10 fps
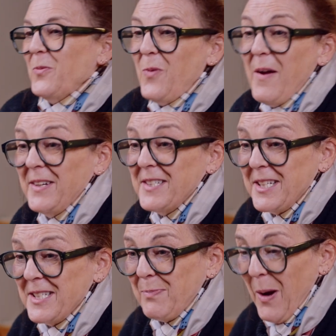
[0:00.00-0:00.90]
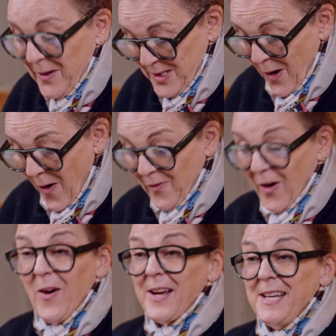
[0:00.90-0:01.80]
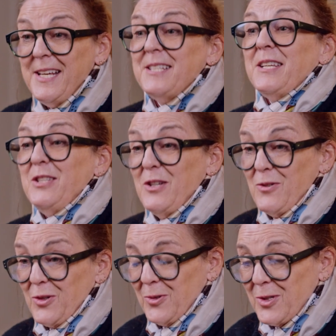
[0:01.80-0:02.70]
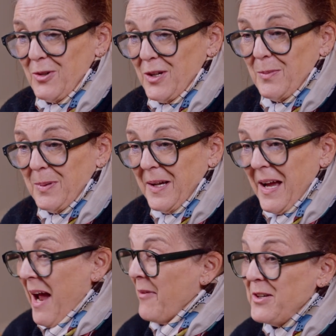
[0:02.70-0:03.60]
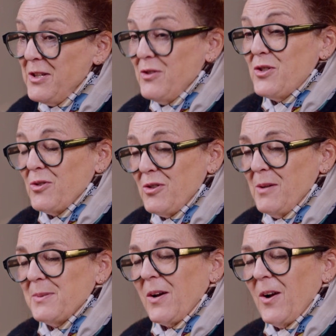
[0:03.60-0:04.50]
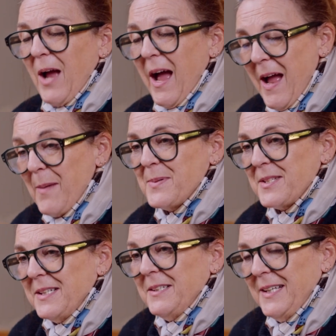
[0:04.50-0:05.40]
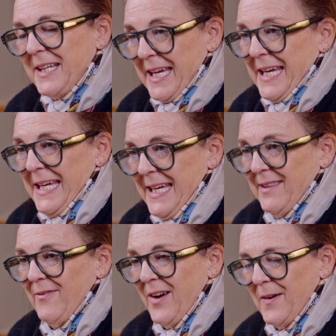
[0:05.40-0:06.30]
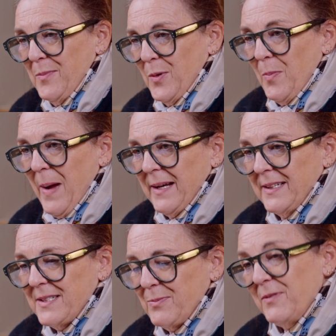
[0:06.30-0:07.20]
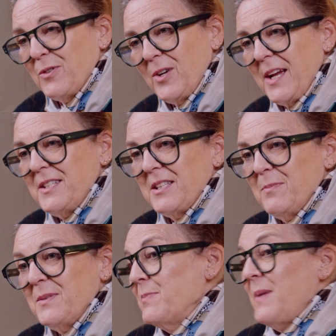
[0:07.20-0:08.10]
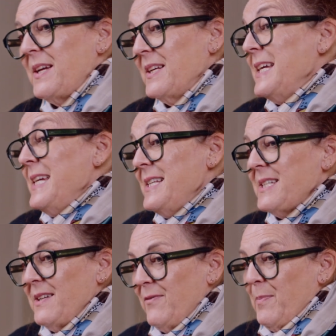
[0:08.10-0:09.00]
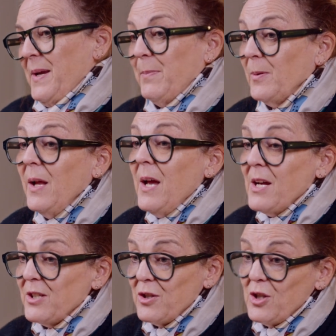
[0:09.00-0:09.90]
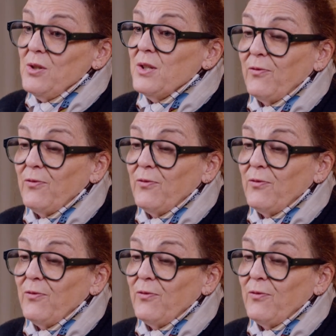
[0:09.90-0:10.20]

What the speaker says: Wevet is part of our Easy Neutrals group, and the neutral groups are absolutely key in the Farrow Ball palette. We've created them to make it easy for people to choose